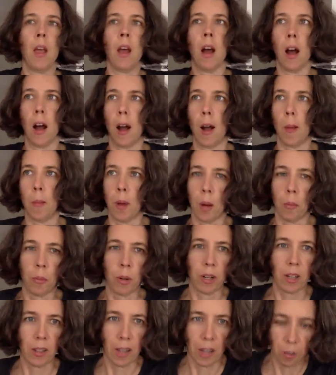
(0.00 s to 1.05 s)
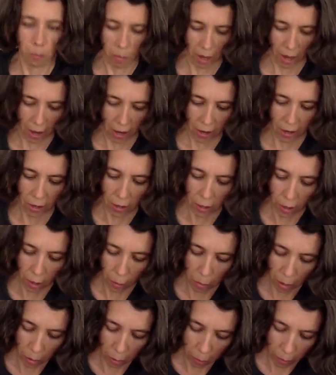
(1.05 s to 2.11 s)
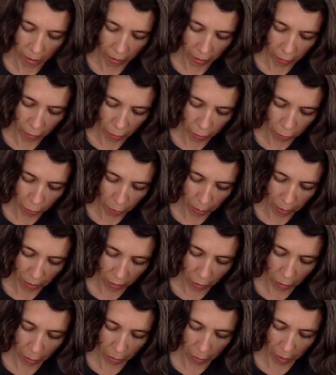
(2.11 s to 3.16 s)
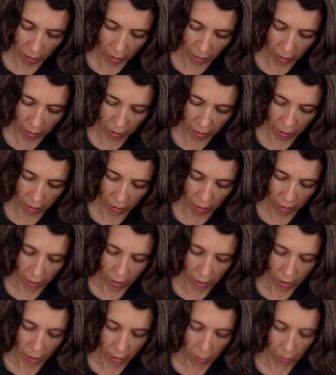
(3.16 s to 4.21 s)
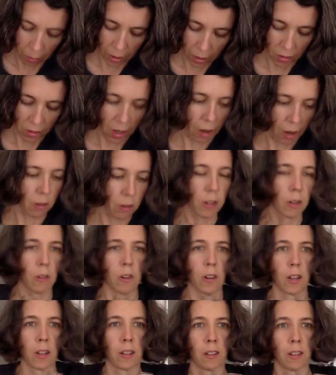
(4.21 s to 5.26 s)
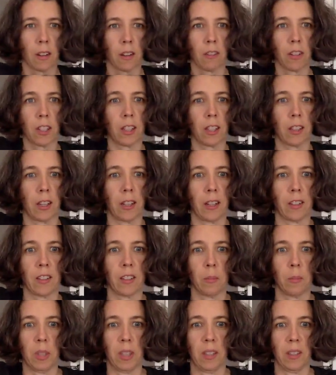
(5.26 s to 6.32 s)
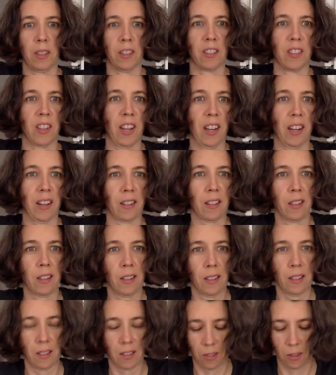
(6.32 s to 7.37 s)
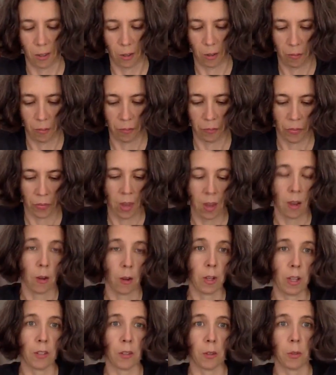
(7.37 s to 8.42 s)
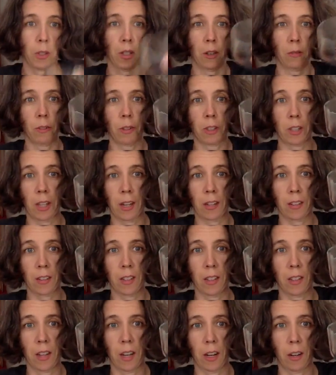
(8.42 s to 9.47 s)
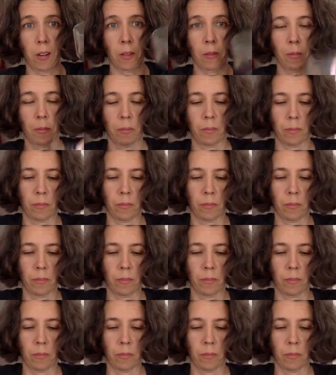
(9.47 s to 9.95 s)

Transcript: I'm pretty laid back about my other ferments, but my sourdough, I really like to be exact. So, okay, so here I have a glass container.